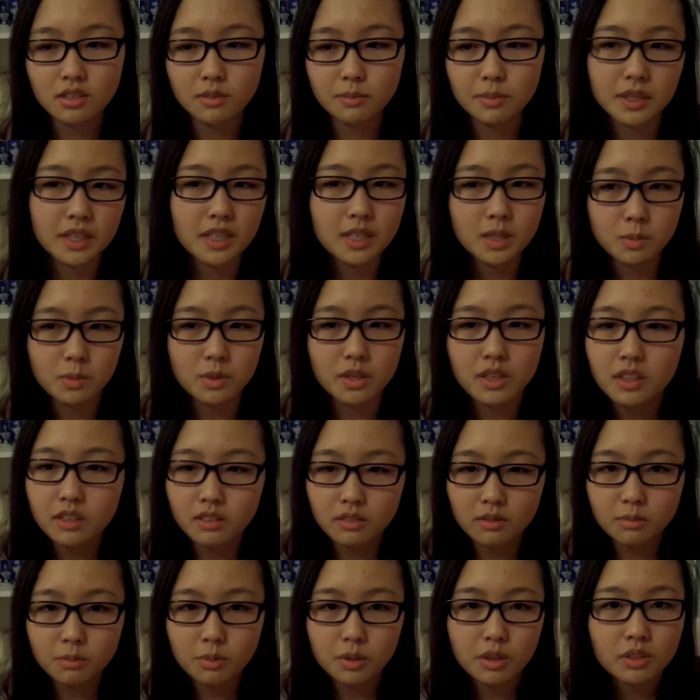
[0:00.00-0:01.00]
because we
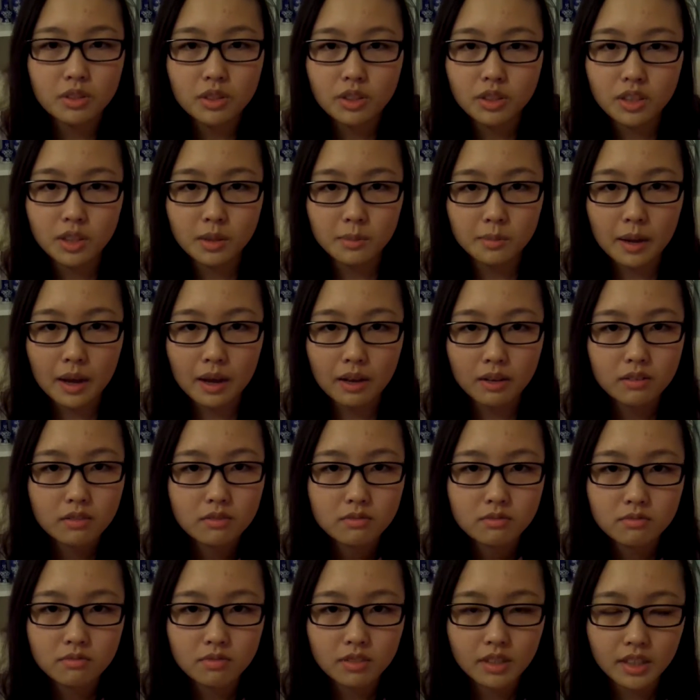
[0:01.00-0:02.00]
were learning about,
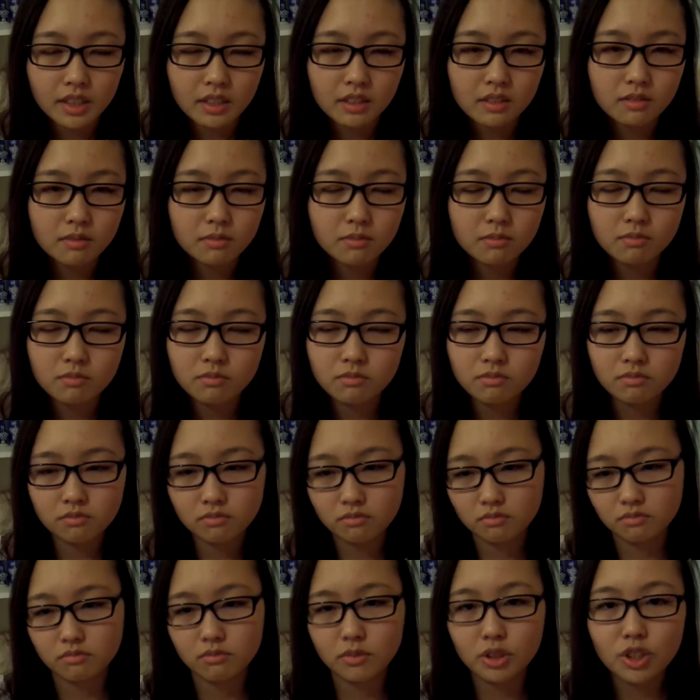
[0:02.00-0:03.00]
like,
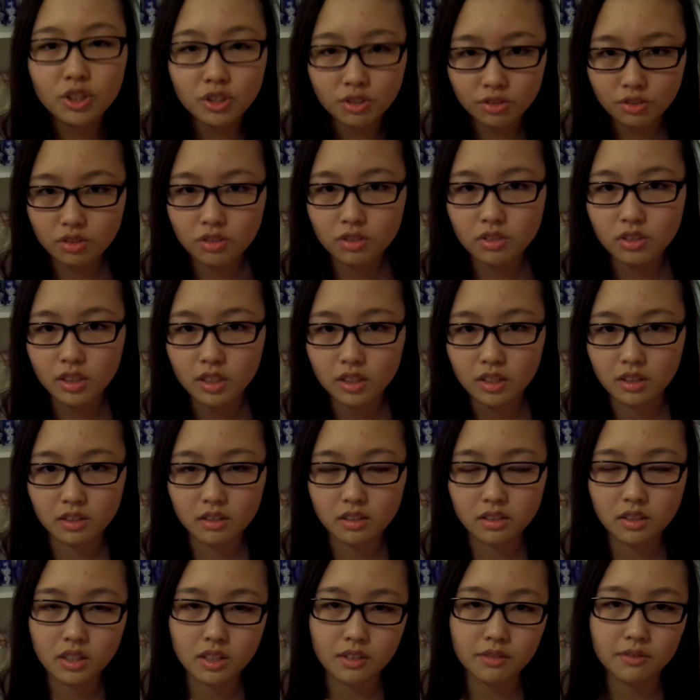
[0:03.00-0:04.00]
Earth
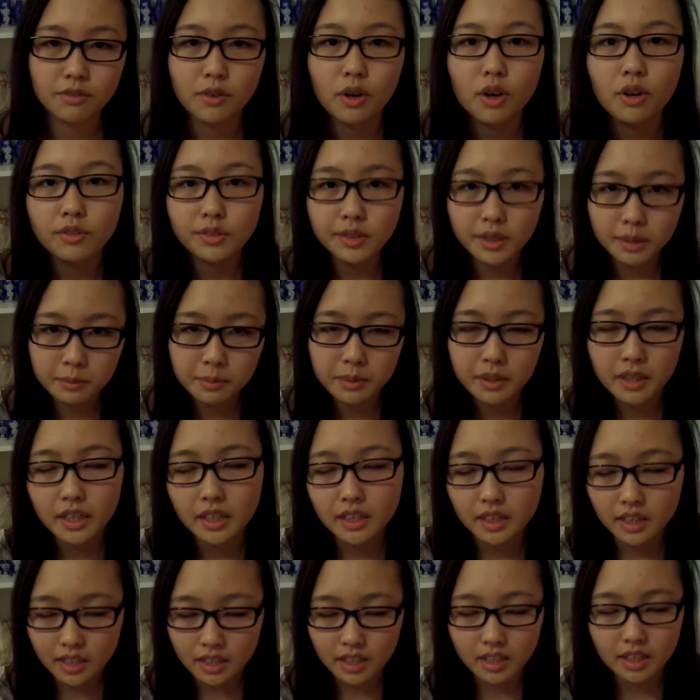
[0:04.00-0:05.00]
and the evolving
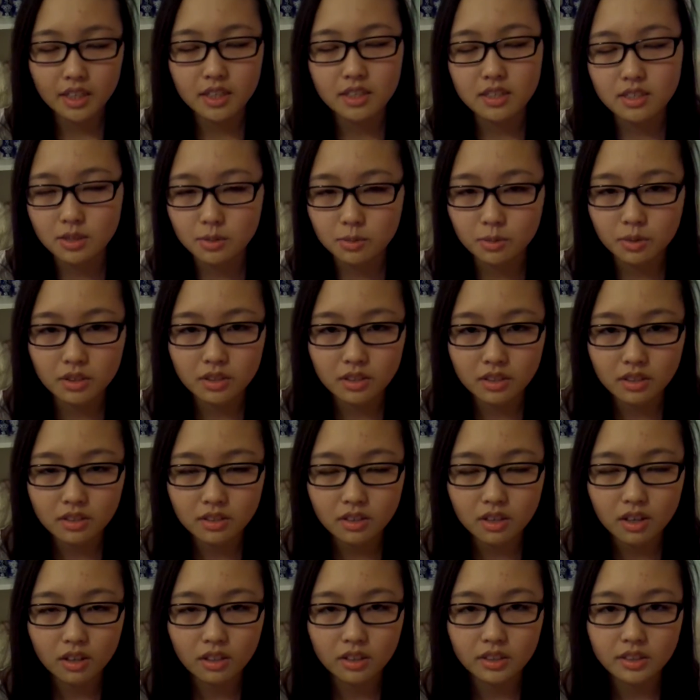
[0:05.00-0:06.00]
planet, I guess you want
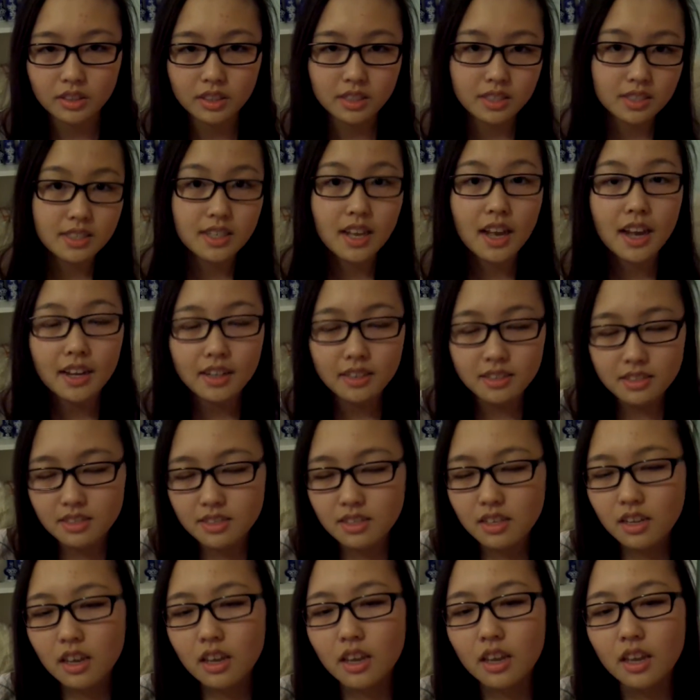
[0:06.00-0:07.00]
to call it, in
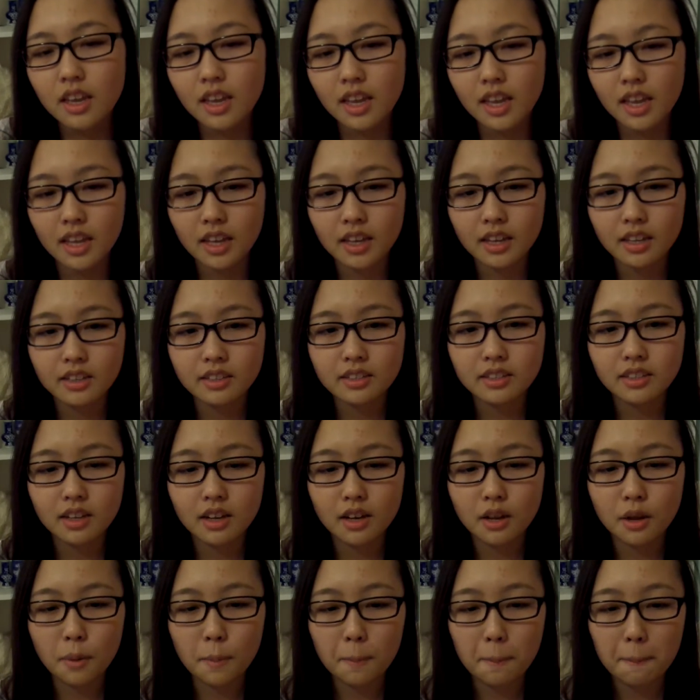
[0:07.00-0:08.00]
science. And
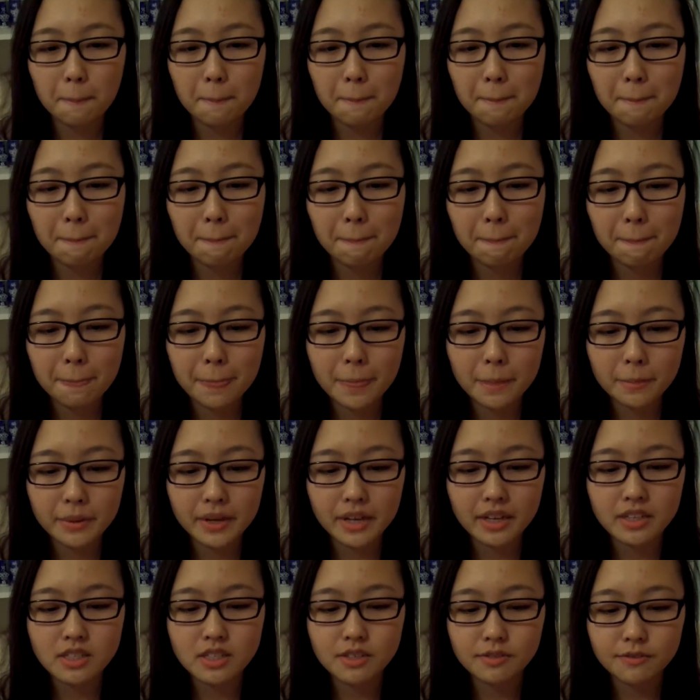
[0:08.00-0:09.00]

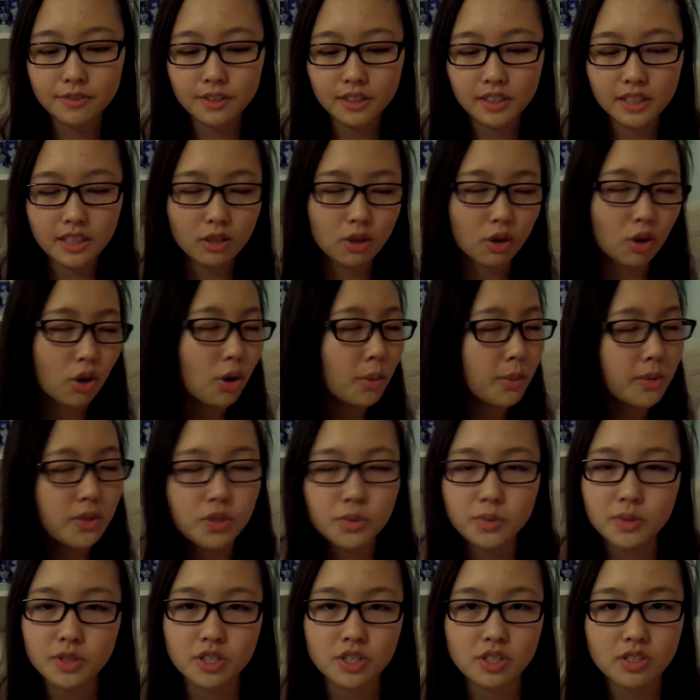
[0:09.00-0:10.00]
we had to fill out a whole bunch
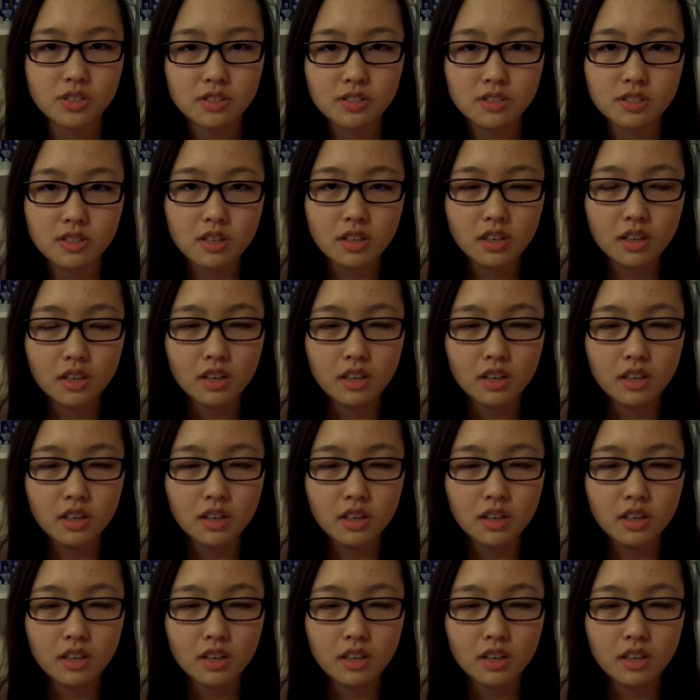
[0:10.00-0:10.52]
of questions